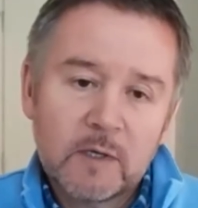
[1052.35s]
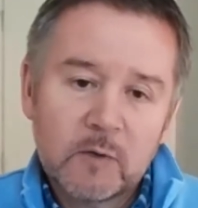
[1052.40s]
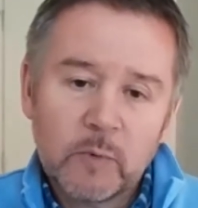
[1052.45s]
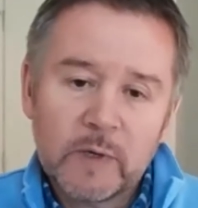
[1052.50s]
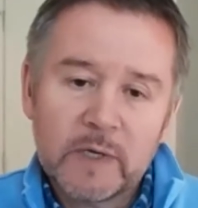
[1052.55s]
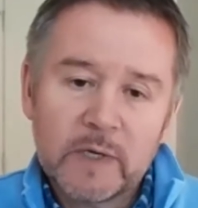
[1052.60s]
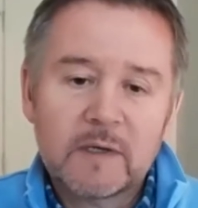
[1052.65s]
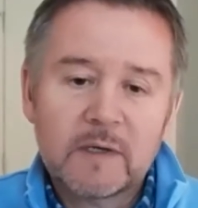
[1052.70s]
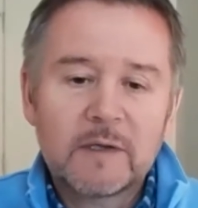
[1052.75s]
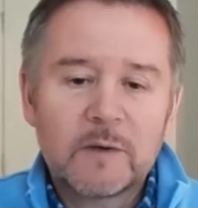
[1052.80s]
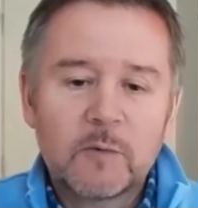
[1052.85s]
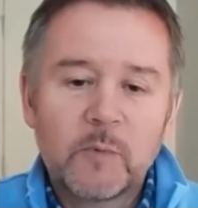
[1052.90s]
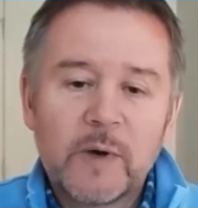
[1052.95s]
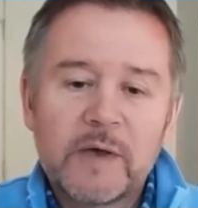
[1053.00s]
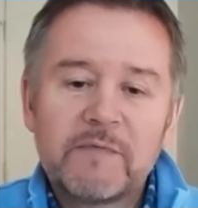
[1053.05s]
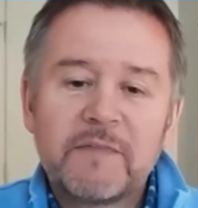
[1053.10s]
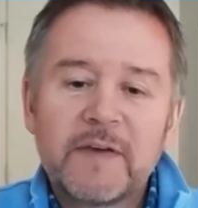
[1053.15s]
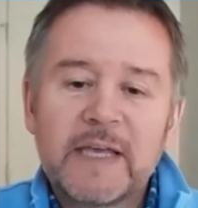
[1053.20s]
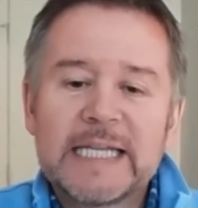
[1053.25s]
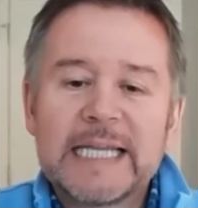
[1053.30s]

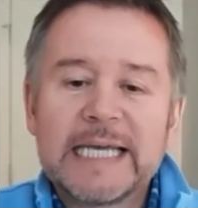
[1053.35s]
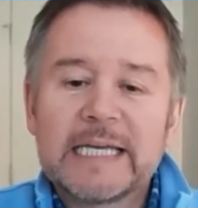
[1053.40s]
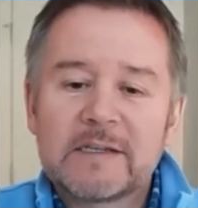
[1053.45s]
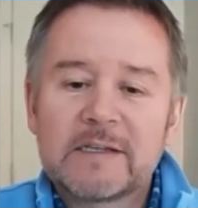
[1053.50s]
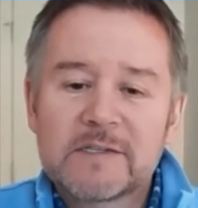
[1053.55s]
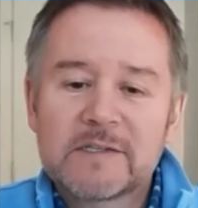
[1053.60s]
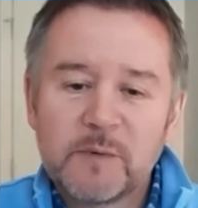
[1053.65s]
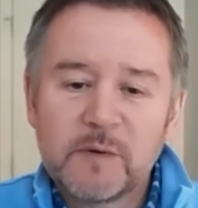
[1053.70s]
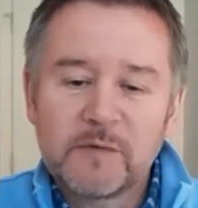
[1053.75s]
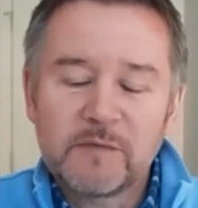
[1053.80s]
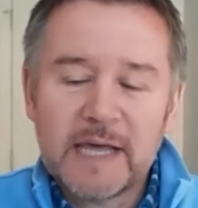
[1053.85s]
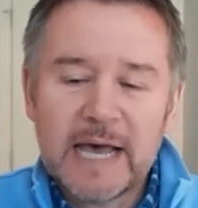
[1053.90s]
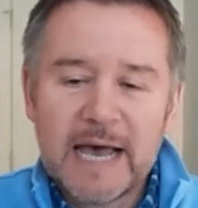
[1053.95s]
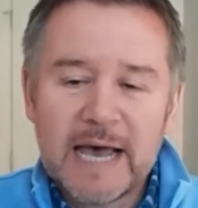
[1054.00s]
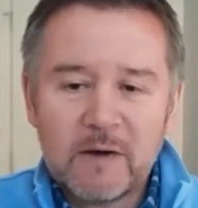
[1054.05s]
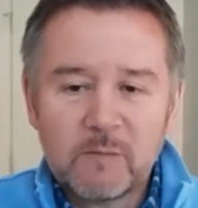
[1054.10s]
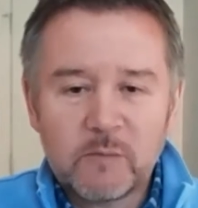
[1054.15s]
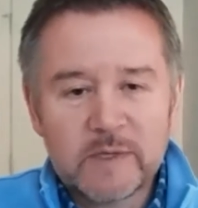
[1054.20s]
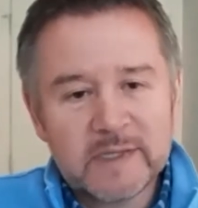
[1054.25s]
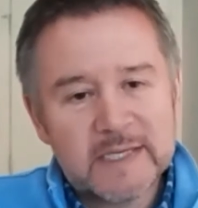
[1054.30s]
We're feeling some of
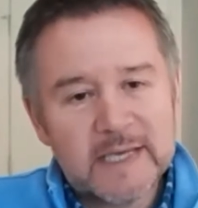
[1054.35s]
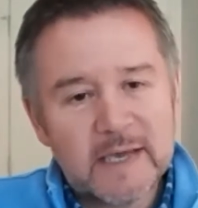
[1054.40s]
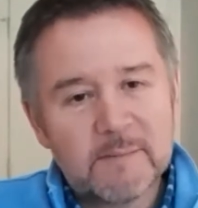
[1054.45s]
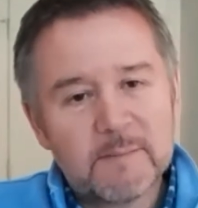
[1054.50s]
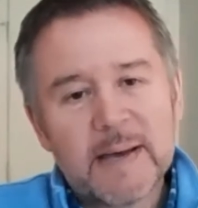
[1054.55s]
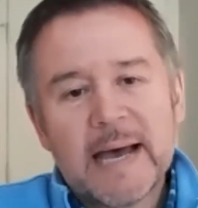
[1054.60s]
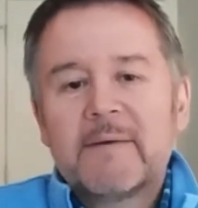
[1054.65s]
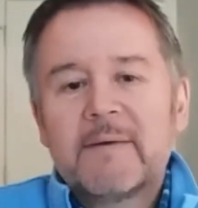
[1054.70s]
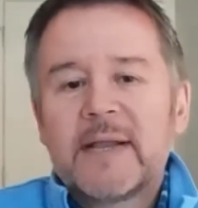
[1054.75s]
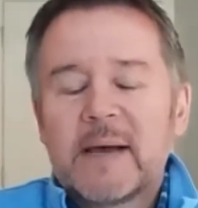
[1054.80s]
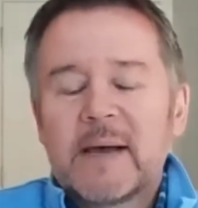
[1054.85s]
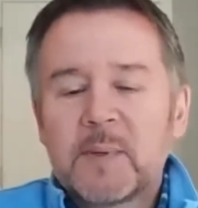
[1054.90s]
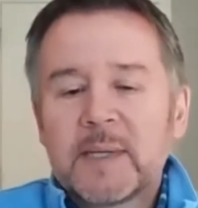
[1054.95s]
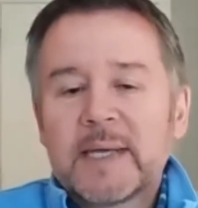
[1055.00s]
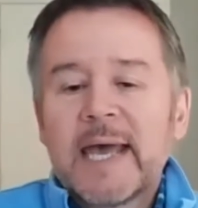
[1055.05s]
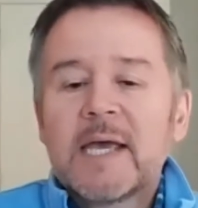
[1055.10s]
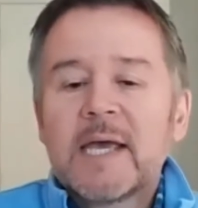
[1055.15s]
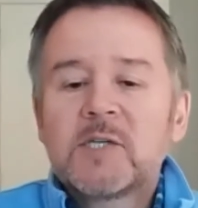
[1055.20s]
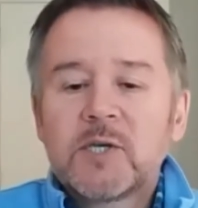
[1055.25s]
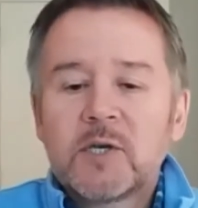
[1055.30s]
that with the inbound
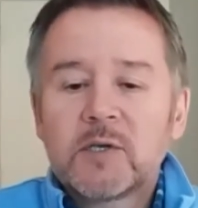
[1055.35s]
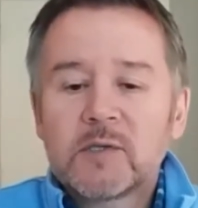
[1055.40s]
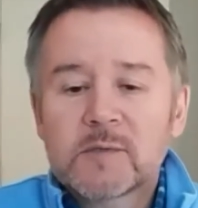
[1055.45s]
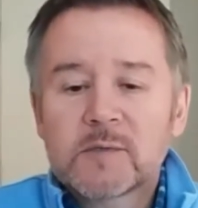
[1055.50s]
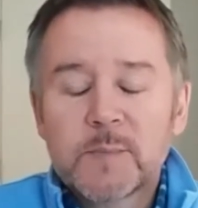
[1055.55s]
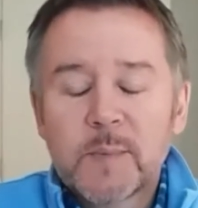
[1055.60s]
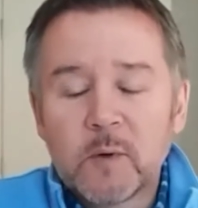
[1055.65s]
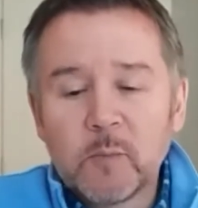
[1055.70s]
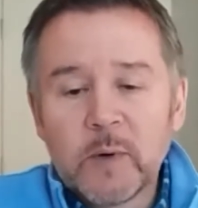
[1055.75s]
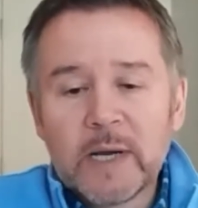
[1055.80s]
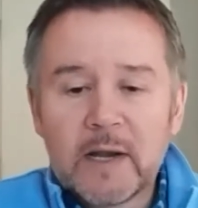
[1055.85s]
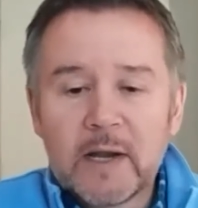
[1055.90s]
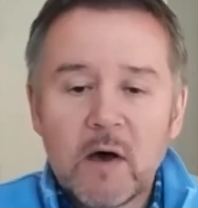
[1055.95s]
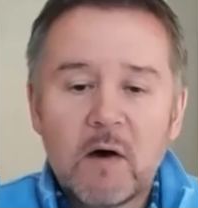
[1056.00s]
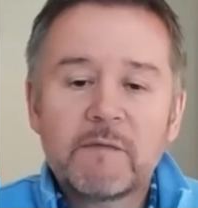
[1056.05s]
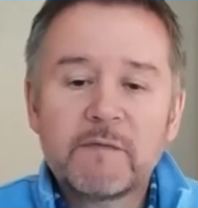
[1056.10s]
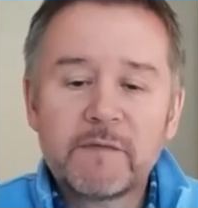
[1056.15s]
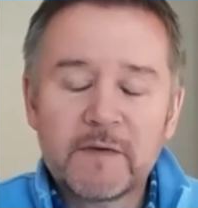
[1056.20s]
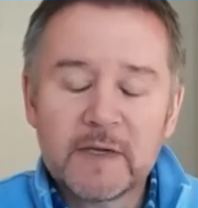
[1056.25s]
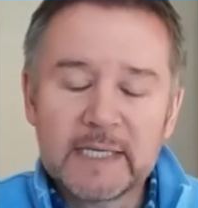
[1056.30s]
applications, but we're
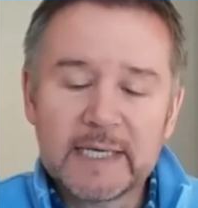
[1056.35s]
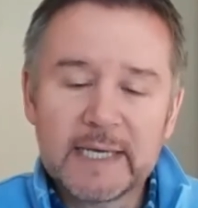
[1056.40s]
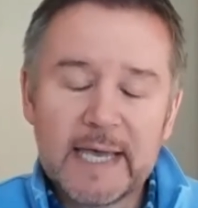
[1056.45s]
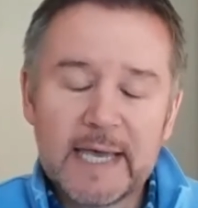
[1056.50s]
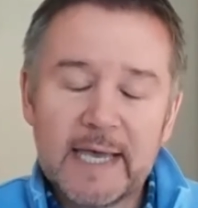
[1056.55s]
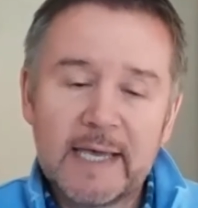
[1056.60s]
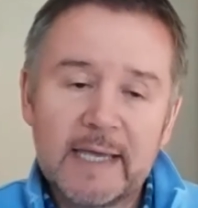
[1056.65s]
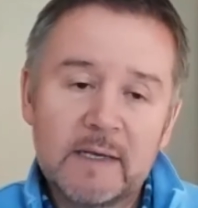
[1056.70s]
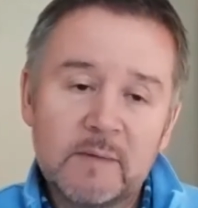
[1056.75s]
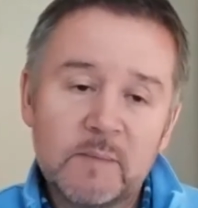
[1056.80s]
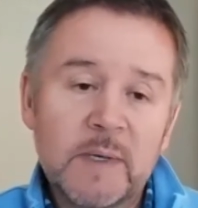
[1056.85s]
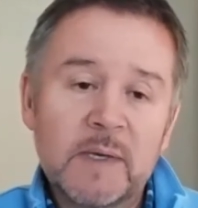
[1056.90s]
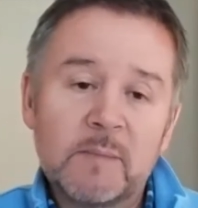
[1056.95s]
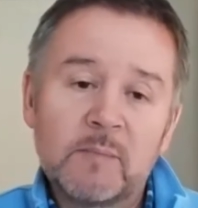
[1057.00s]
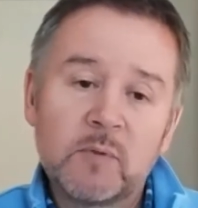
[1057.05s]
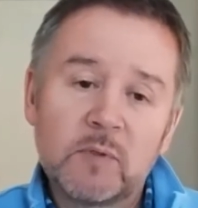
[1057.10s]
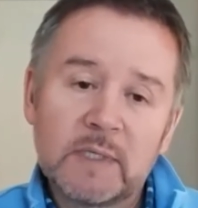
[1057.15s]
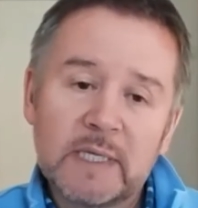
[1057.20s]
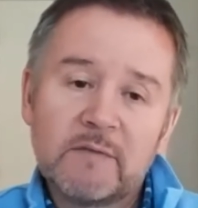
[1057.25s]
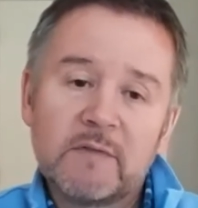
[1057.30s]
not feeling it in
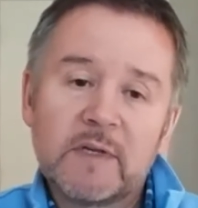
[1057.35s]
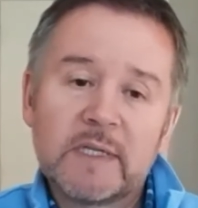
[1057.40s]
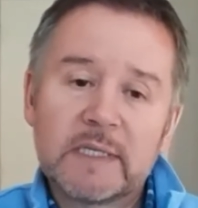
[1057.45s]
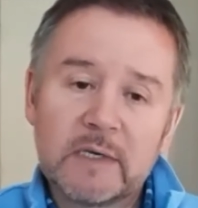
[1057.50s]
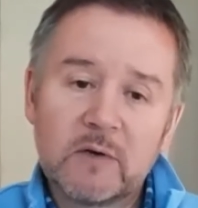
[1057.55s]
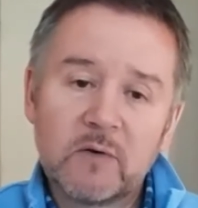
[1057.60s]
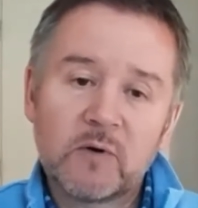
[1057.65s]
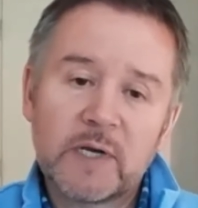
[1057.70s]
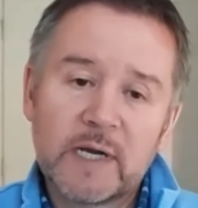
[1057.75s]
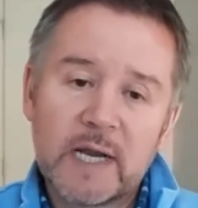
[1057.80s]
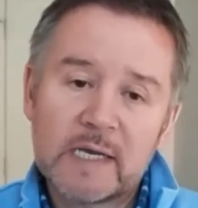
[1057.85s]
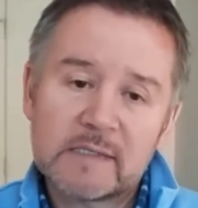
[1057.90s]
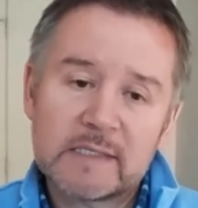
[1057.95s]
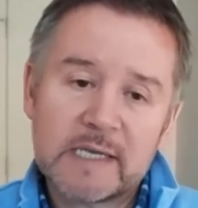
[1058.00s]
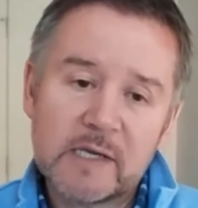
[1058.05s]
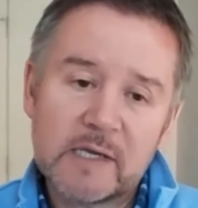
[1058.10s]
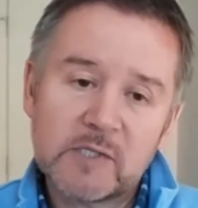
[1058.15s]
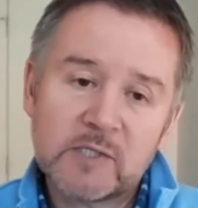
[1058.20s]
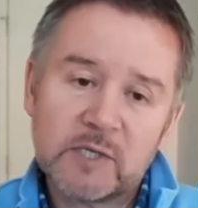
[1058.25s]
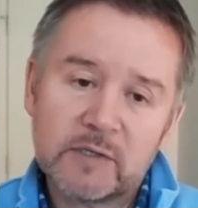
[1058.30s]
people leaving the
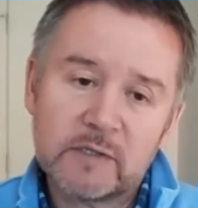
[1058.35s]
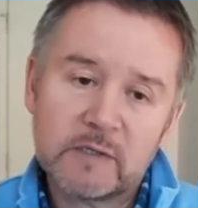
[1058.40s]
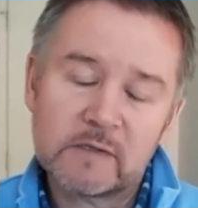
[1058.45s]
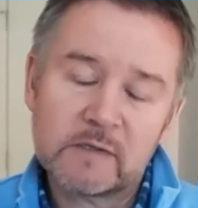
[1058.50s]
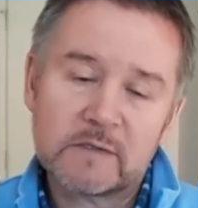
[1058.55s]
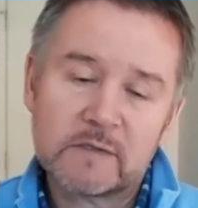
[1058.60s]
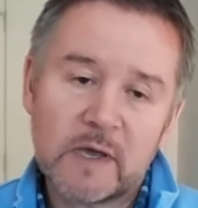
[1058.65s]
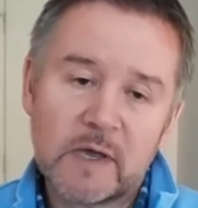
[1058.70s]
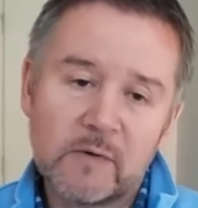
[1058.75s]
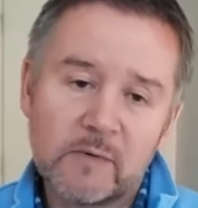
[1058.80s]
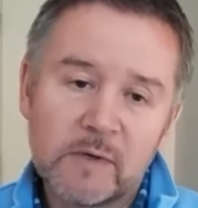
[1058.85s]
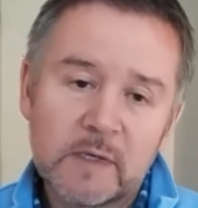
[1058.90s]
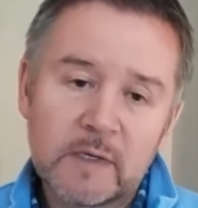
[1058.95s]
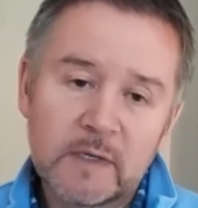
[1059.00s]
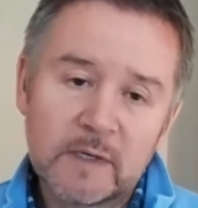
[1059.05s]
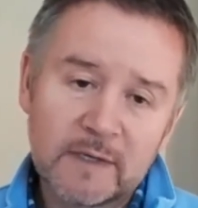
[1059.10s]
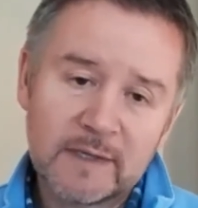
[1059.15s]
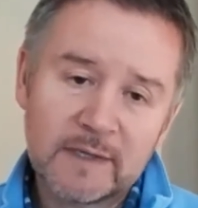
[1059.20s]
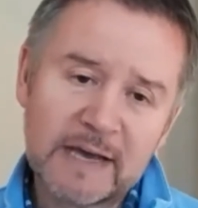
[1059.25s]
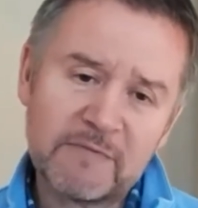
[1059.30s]
organization. And so
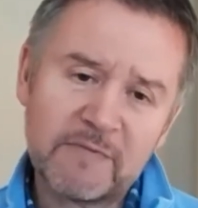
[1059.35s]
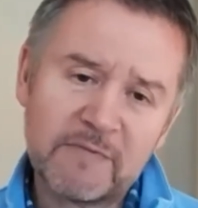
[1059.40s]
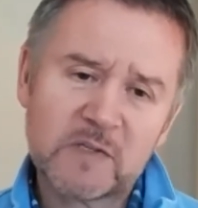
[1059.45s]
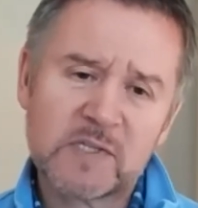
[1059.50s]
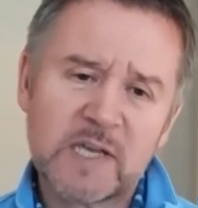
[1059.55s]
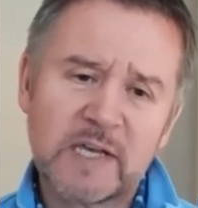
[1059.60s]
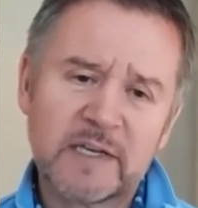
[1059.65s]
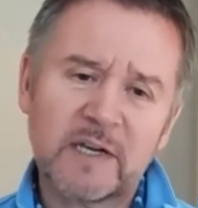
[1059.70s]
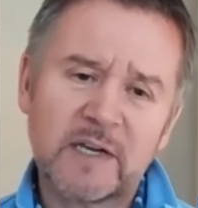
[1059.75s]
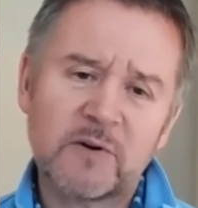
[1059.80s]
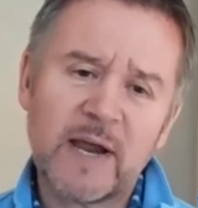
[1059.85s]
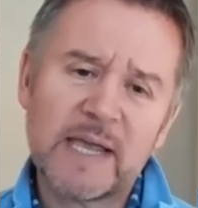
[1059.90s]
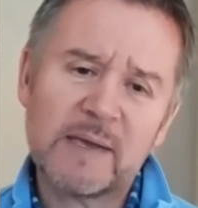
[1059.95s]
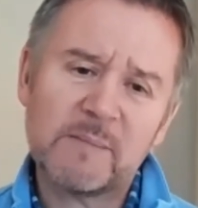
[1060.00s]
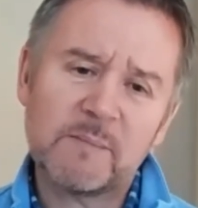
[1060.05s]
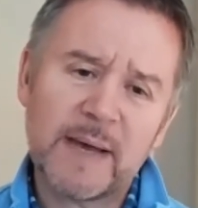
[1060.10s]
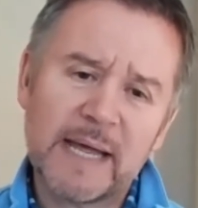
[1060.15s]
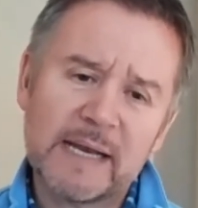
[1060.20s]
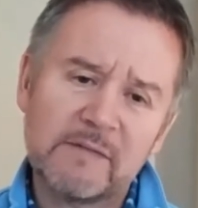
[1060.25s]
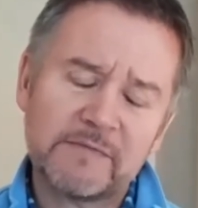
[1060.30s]
that feels like a
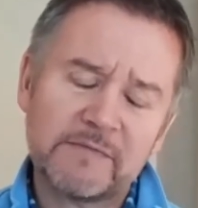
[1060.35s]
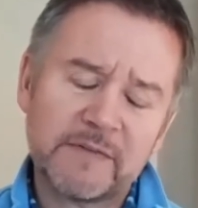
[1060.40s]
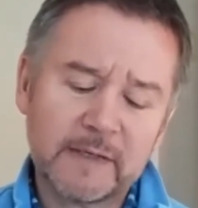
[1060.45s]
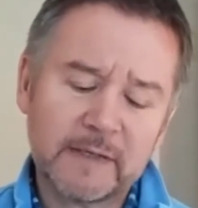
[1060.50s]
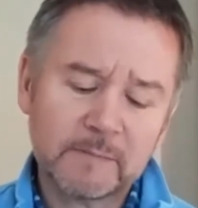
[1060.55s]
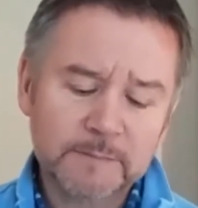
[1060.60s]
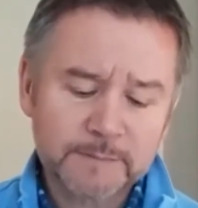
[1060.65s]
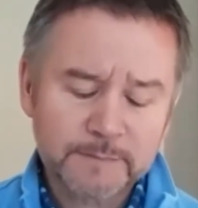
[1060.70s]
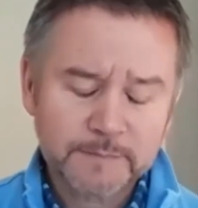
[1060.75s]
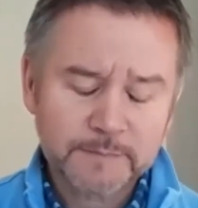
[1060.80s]
great benefit.